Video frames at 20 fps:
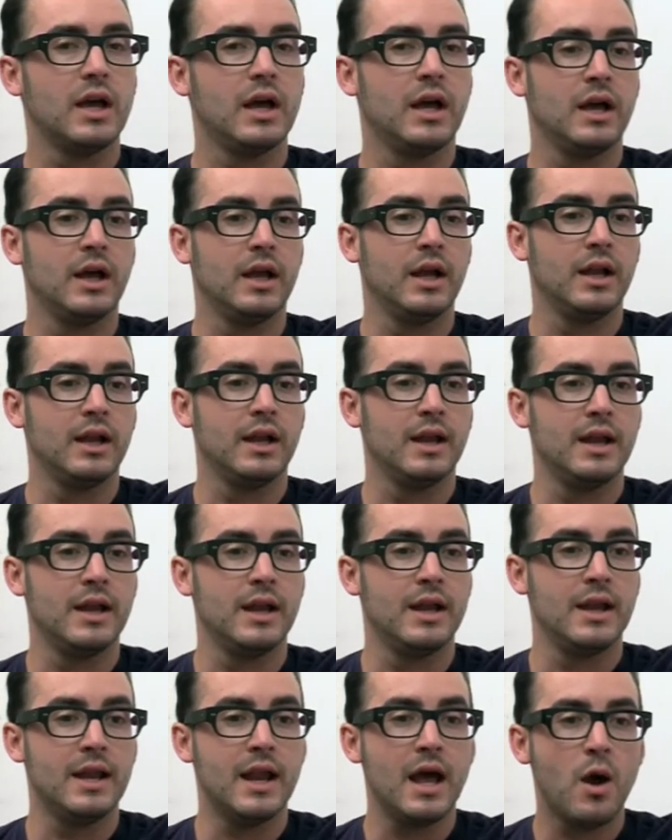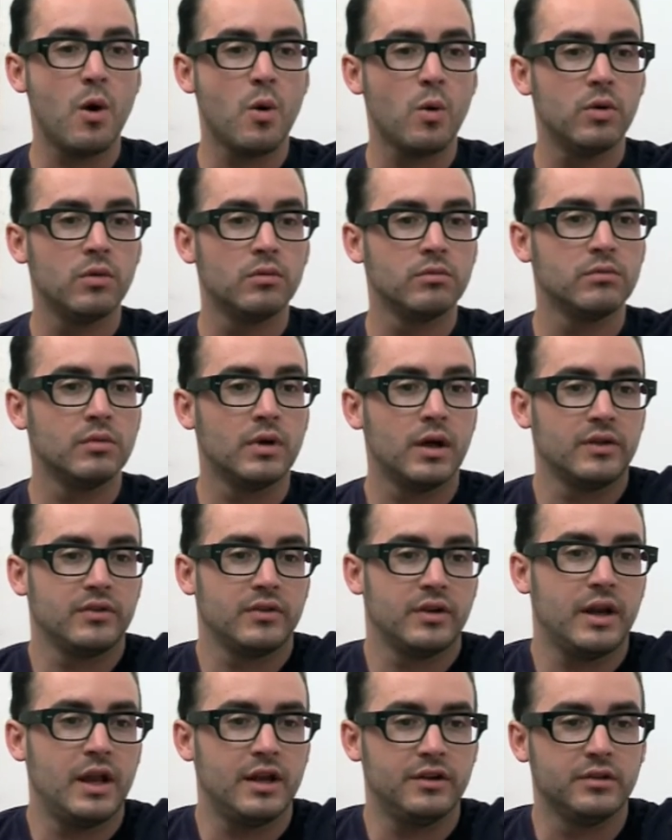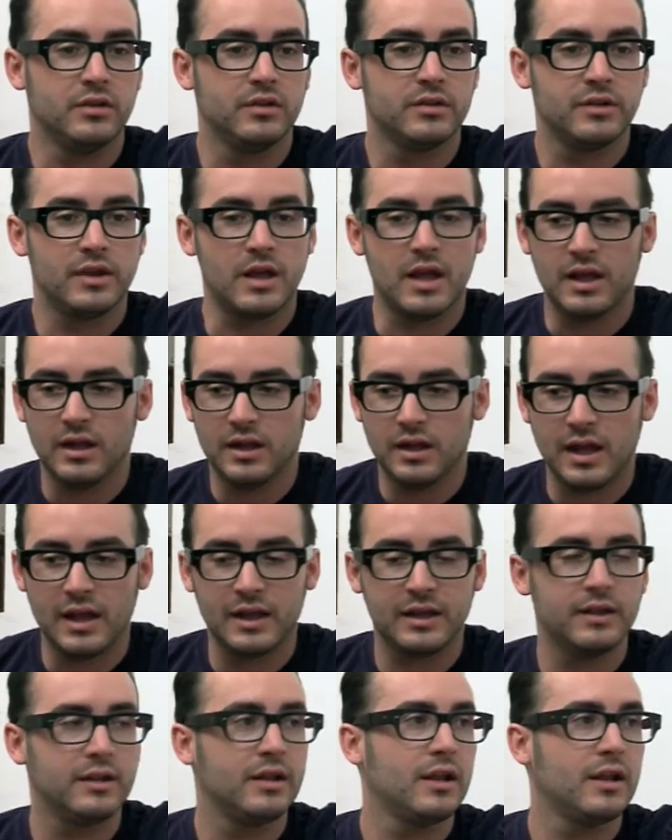And now, as an adult, I like it.